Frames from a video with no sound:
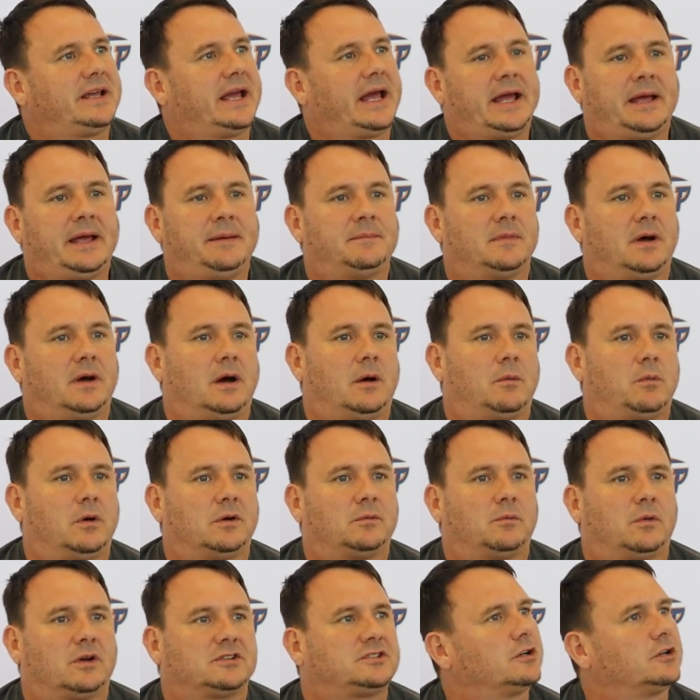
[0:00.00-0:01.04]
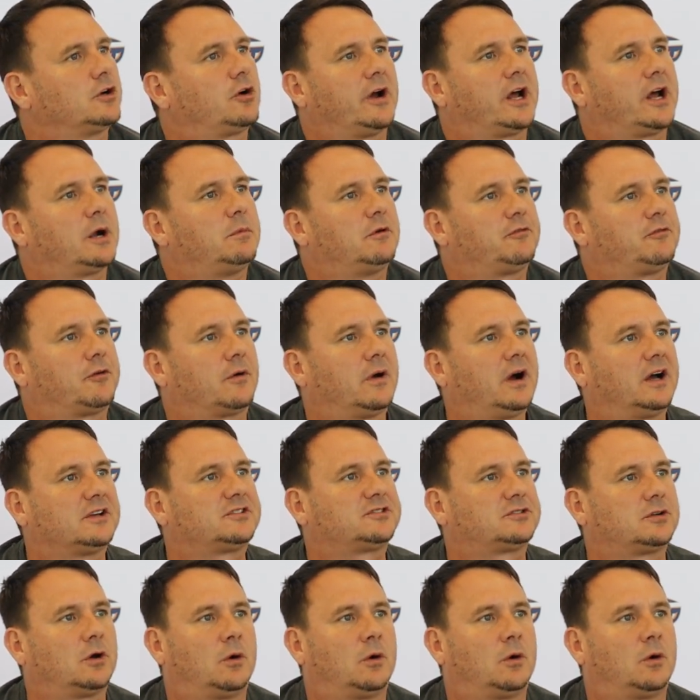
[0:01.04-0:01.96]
game was incredible for us.